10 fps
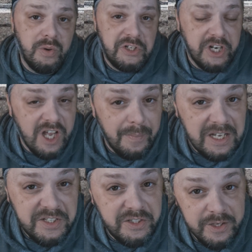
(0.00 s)
it should come
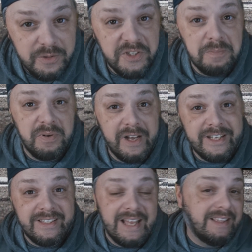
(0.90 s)
as no
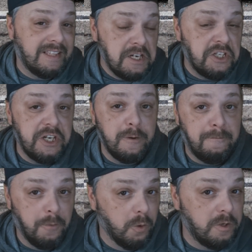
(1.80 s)
surprise that this year
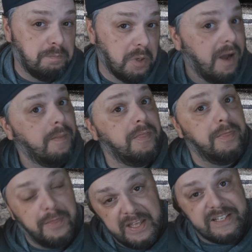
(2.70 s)
Ford brought
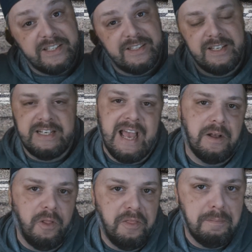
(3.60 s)
this to
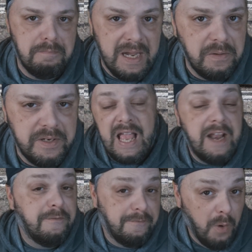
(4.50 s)
tackle the mountain.
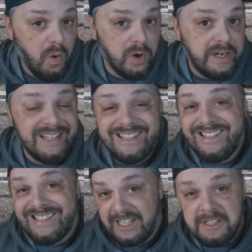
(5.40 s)
And Ford is
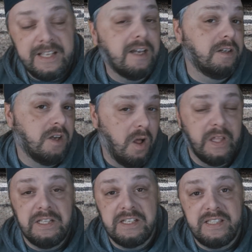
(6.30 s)
insisting on
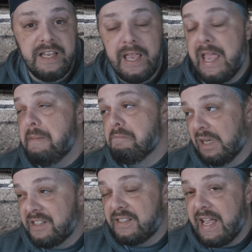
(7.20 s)
calling this thing a
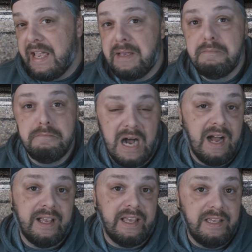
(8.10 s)
Mustang
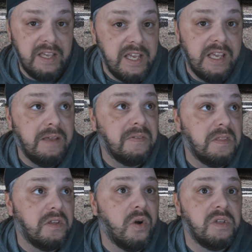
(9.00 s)
Mach-E,
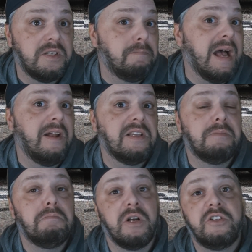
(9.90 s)
even though it's about
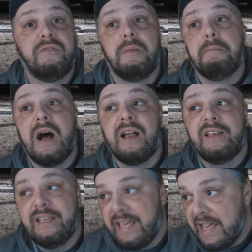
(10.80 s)
as much of a
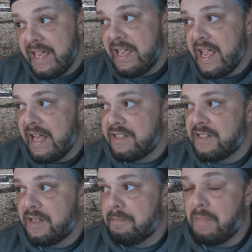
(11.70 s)
Mach-E
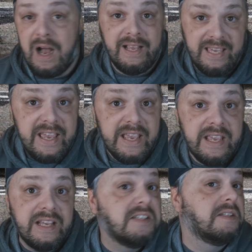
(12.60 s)
as a Mach-E is a